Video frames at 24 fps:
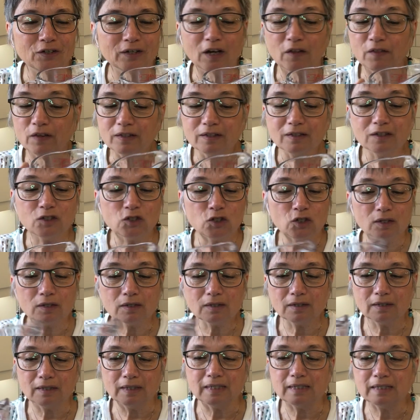Now this is
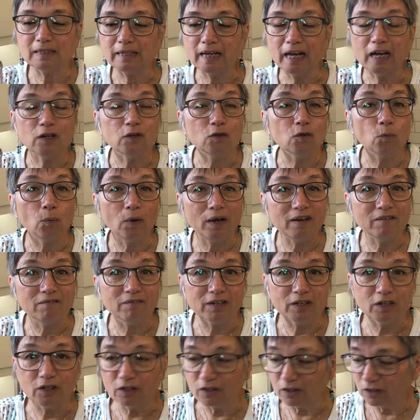just the standard white
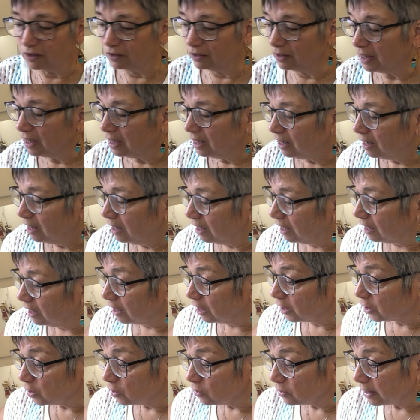vinegar.
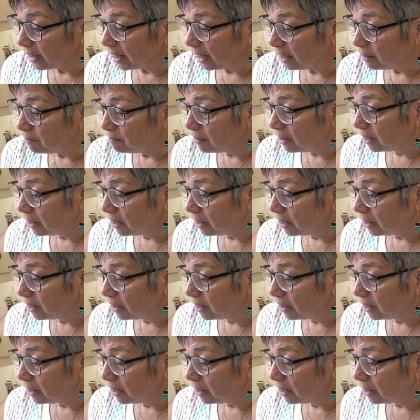You can